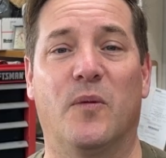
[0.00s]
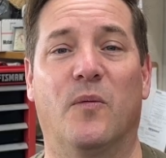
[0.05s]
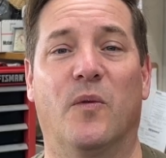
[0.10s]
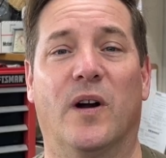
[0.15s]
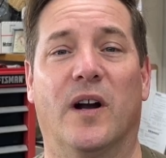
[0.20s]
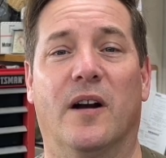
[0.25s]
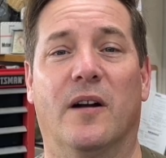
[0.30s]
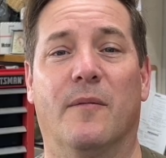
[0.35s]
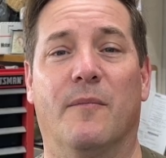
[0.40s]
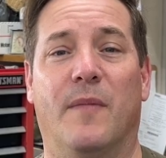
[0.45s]

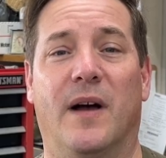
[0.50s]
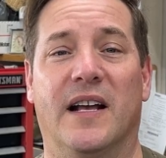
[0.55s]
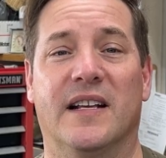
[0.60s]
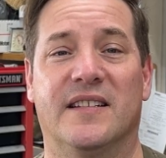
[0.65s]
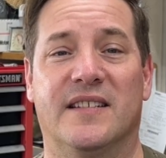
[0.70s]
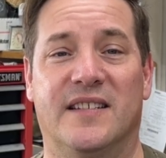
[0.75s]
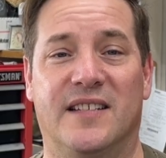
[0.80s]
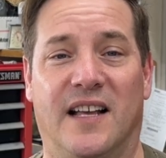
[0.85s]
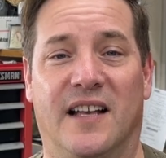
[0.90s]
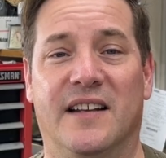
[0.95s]
where my
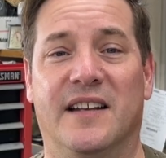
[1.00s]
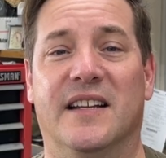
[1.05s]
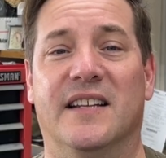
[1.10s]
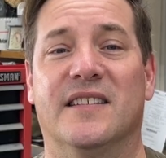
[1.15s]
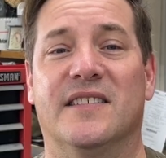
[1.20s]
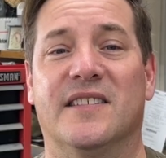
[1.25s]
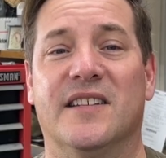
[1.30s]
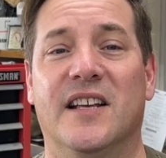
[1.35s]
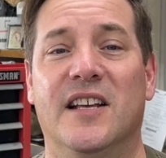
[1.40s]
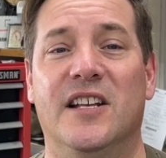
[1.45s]
son
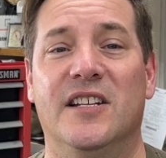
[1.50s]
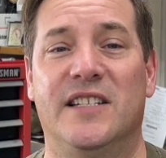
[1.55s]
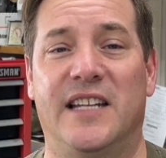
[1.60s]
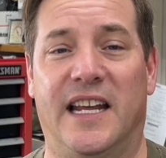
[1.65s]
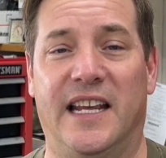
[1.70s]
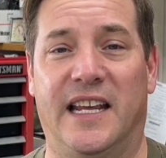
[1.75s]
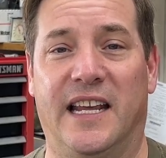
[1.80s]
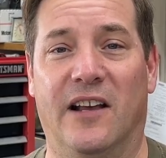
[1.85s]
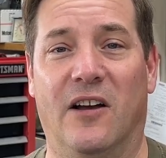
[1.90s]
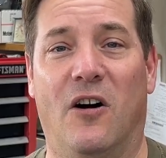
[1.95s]
is
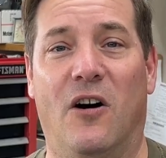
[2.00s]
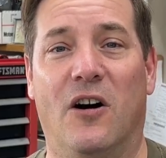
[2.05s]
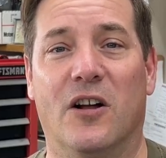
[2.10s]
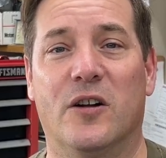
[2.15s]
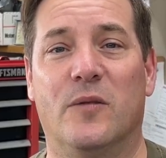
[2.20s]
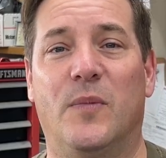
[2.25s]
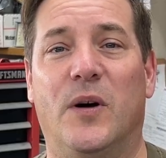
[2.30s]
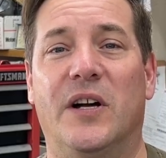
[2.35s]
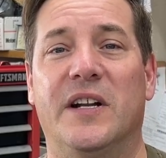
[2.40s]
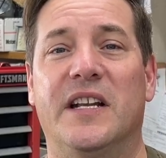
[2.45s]
taking auto
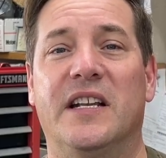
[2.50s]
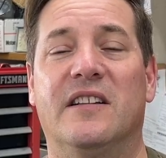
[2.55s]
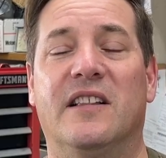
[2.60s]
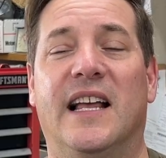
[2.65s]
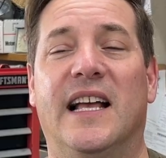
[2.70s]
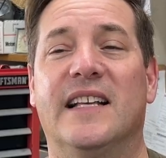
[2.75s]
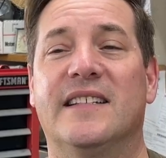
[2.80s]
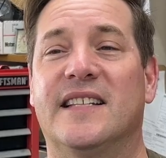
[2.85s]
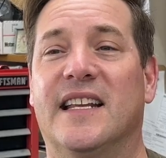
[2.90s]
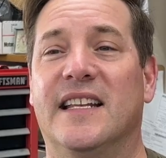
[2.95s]
body
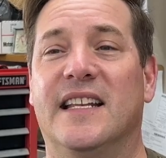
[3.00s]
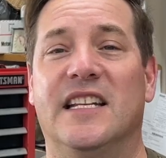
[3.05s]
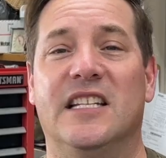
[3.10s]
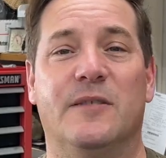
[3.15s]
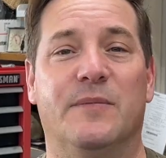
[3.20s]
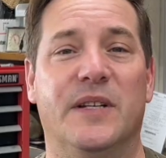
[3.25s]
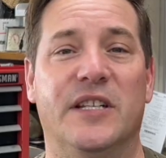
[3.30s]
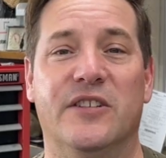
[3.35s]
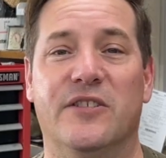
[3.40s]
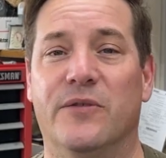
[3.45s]
class, and he's
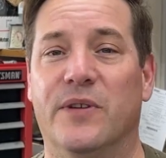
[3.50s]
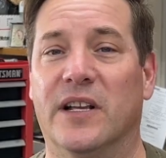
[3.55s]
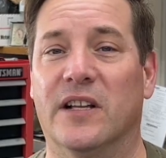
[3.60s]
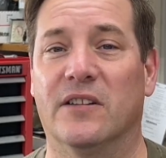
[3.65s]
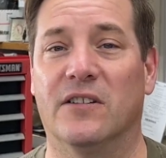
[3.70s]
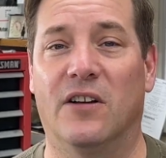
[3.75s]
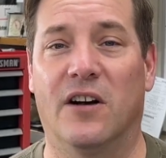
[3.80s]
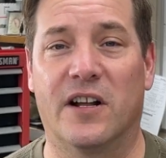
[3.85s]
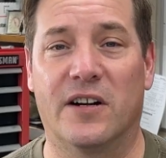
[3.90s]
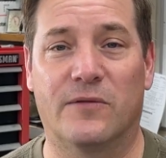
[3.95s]
been doing a
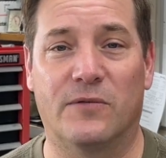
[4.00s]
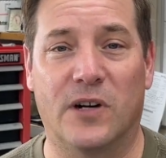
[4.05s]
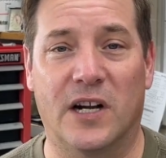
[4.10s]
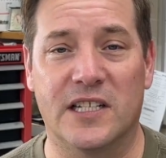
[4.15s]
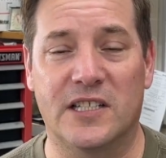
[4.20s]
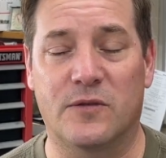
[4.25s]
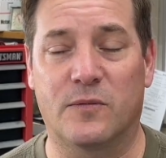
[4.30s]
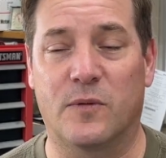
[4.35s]
lot of rust